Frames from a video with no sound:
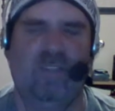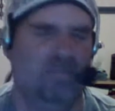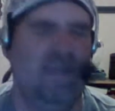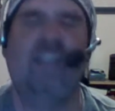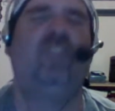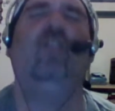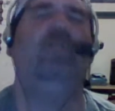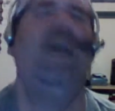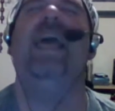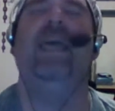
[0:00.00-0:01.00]
Hardaway,
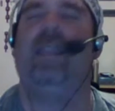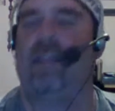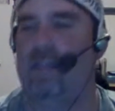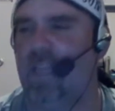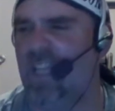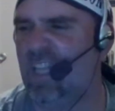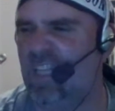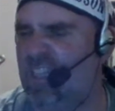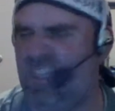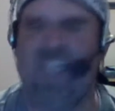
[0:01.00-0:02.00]
baby. There's
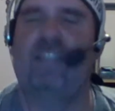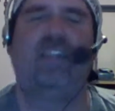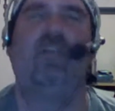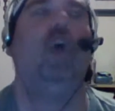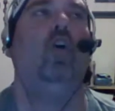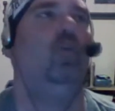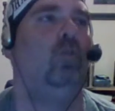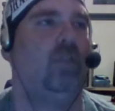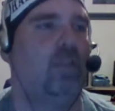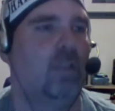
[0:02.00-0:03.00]
a special place
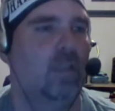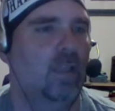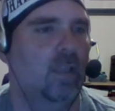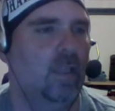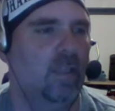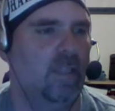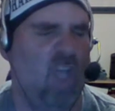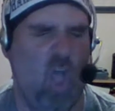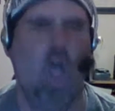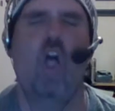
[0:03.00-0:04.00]
for you
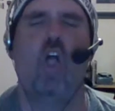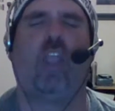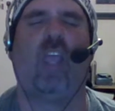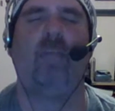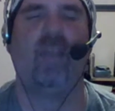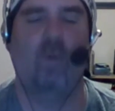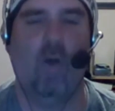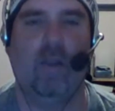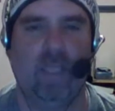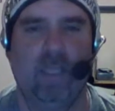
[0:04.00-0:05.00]
in wrestling
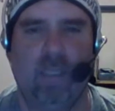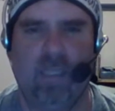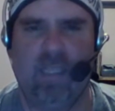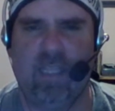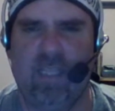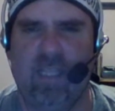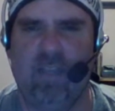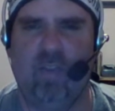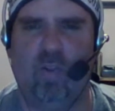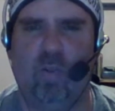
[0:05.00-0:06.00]
heaven, baby.
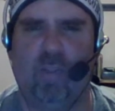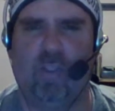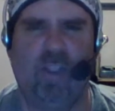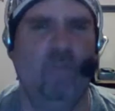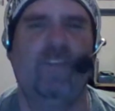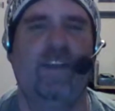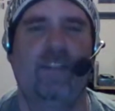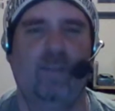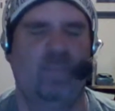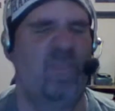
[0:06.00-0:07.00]
You come up here with a
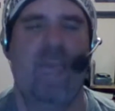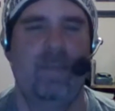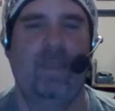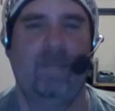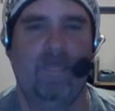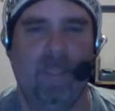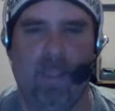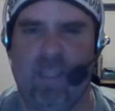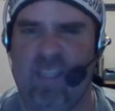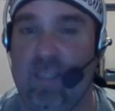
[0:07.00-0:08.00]
macho man,
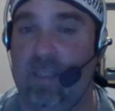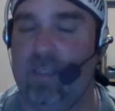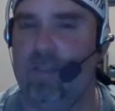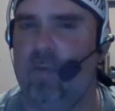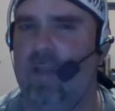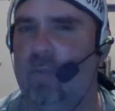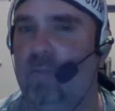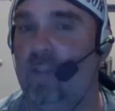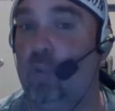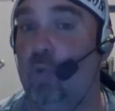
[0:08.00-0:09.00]
the Dusty
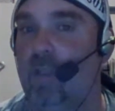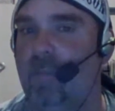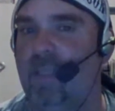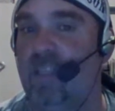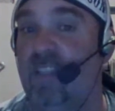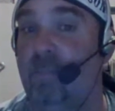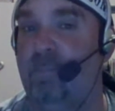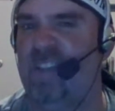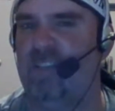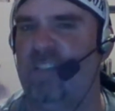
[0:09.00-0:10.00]
Rhodes,
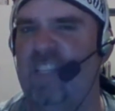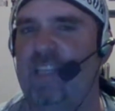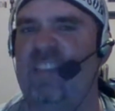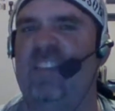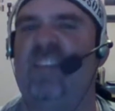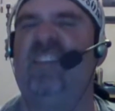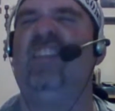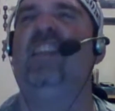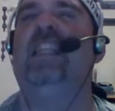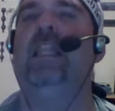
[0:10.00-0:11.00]
the
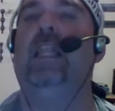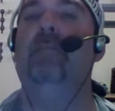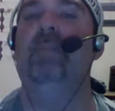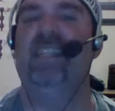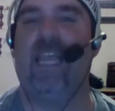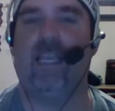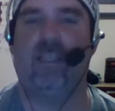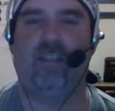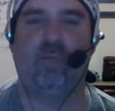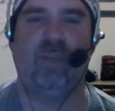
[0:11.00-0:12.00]
ultimate warrior,
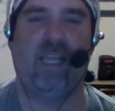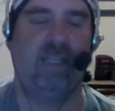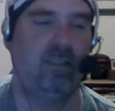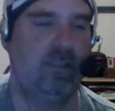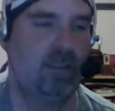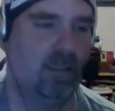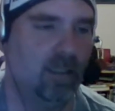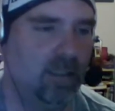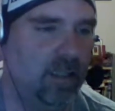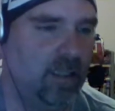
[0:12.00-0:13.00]
and a whole
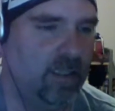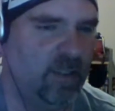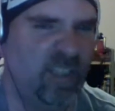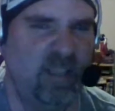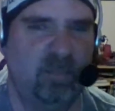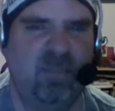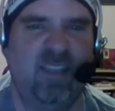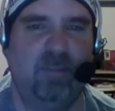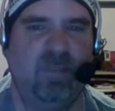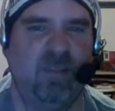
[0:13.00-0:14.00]
slew of others, baby.